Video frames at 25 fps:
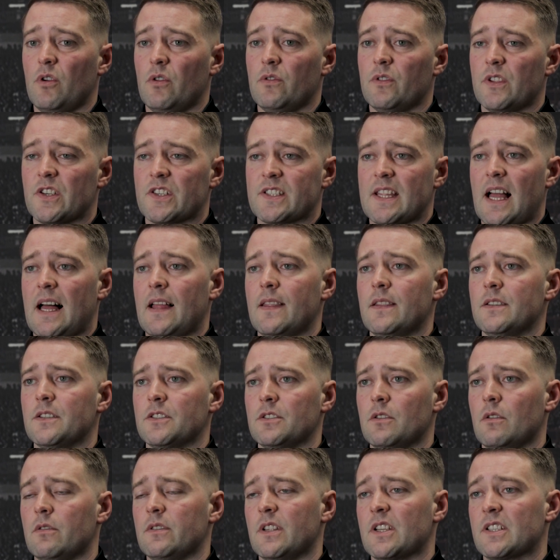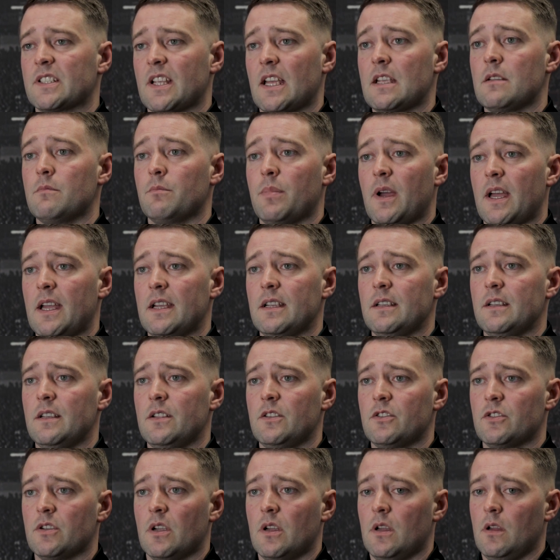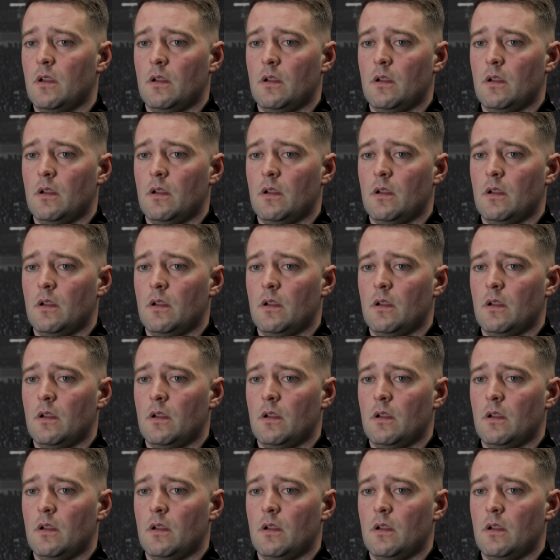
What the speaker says: understands and are on the same page.